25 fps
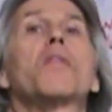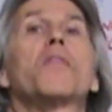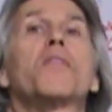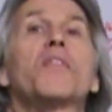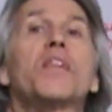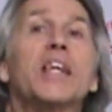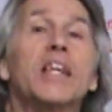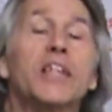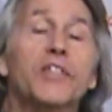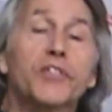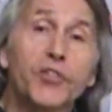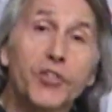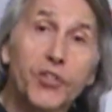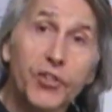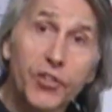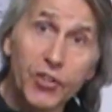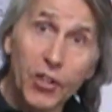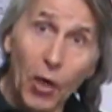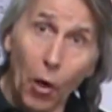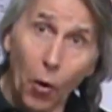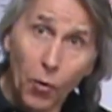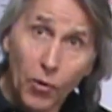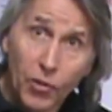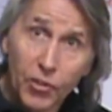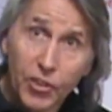the
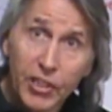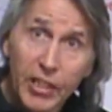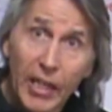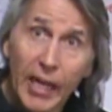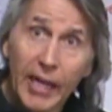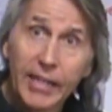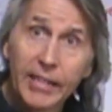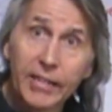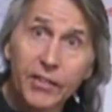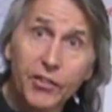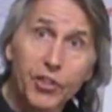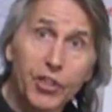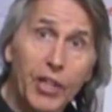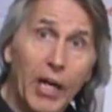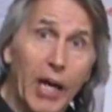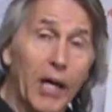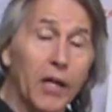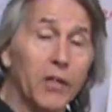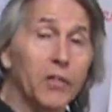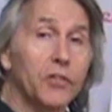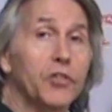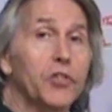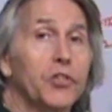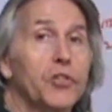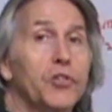associated
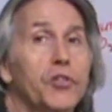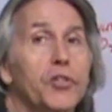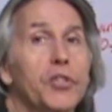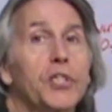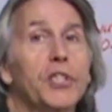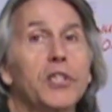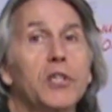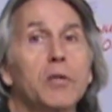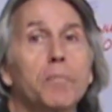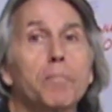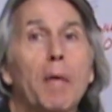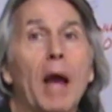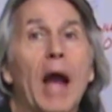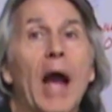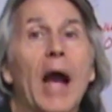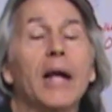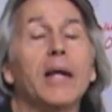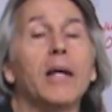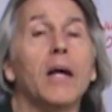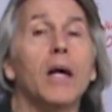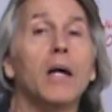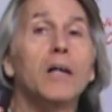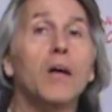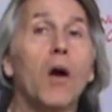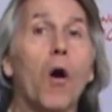challenges to your
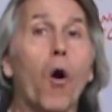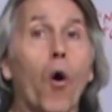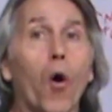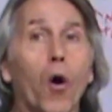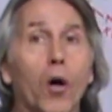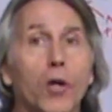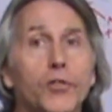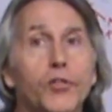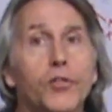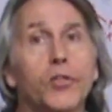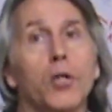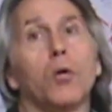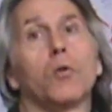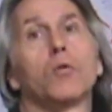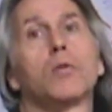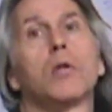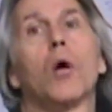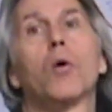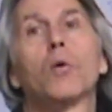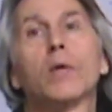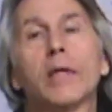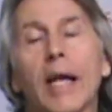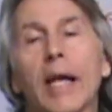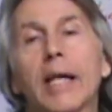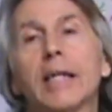back are also
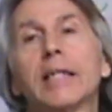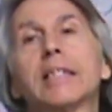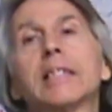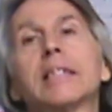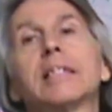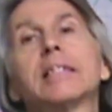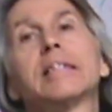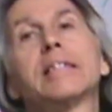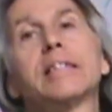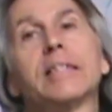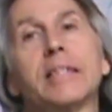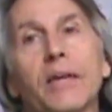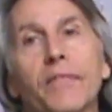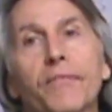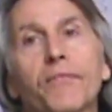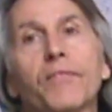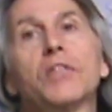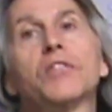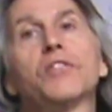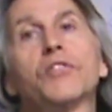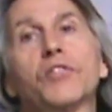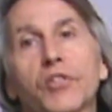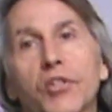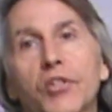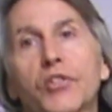located in
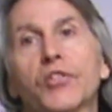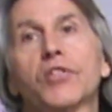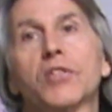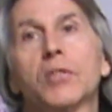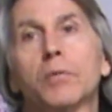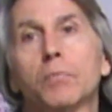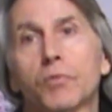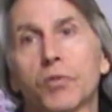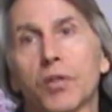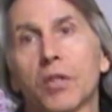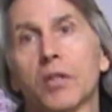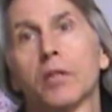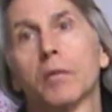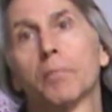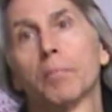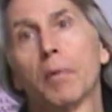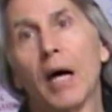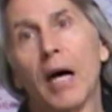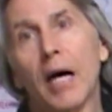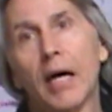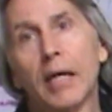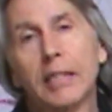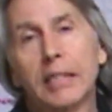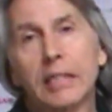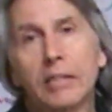different systems of the
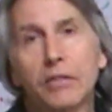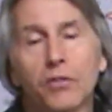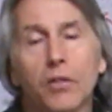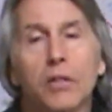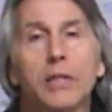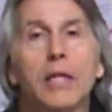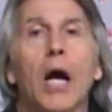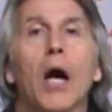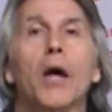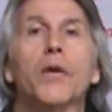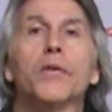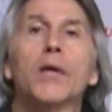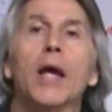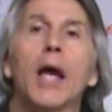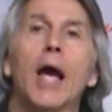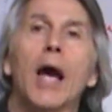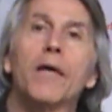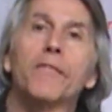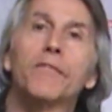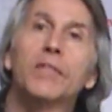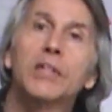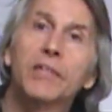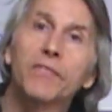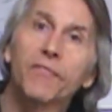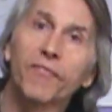body. So now you
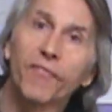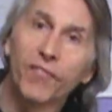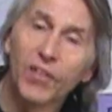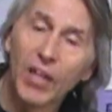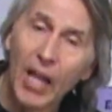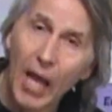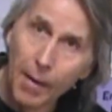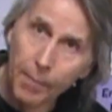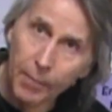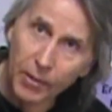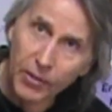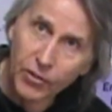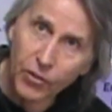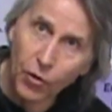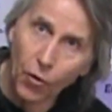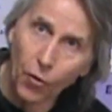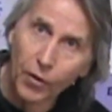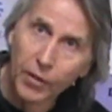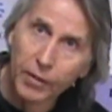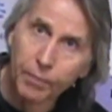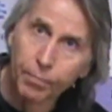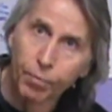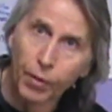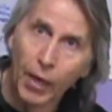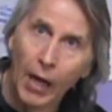have an
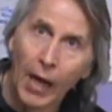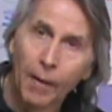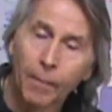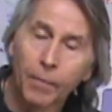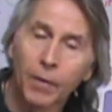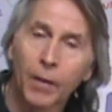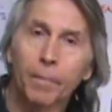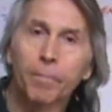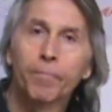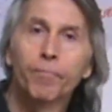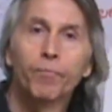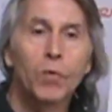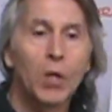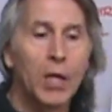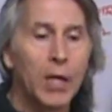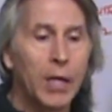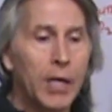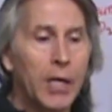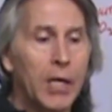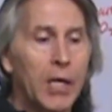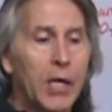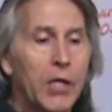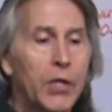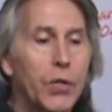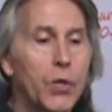inflammatory problem,
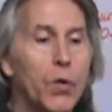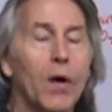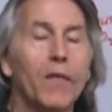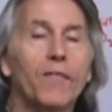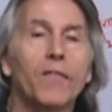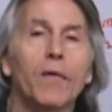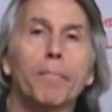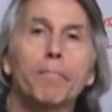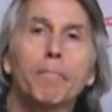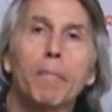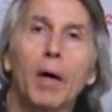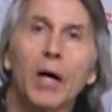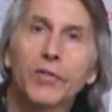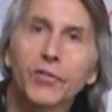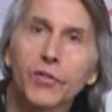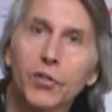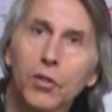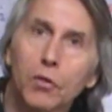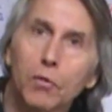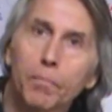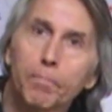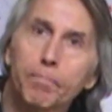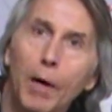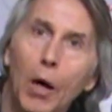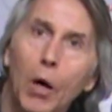you have a
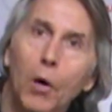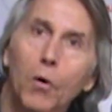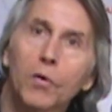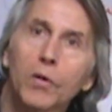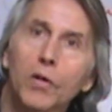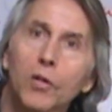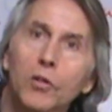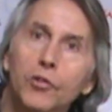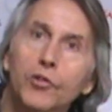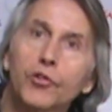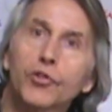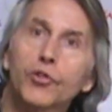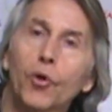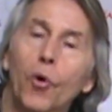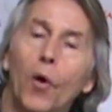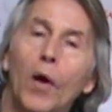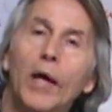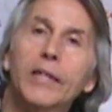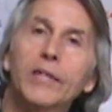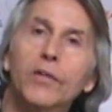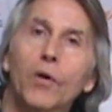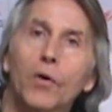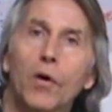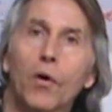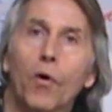muscle, bone, or
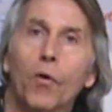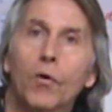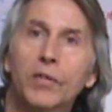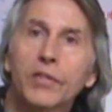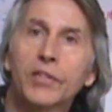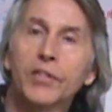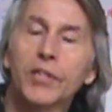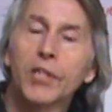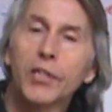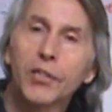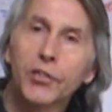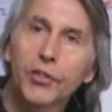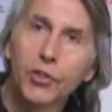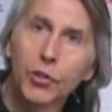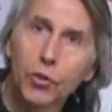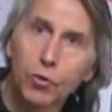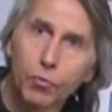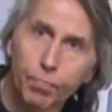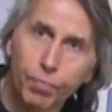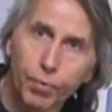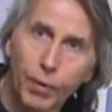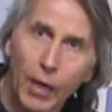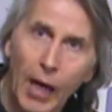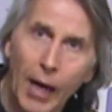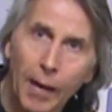joint or tissue
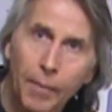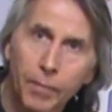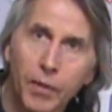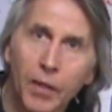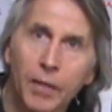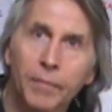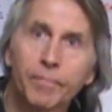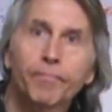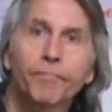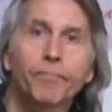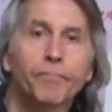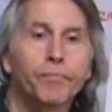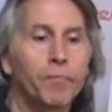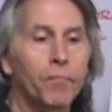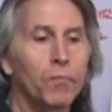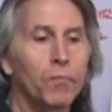problem.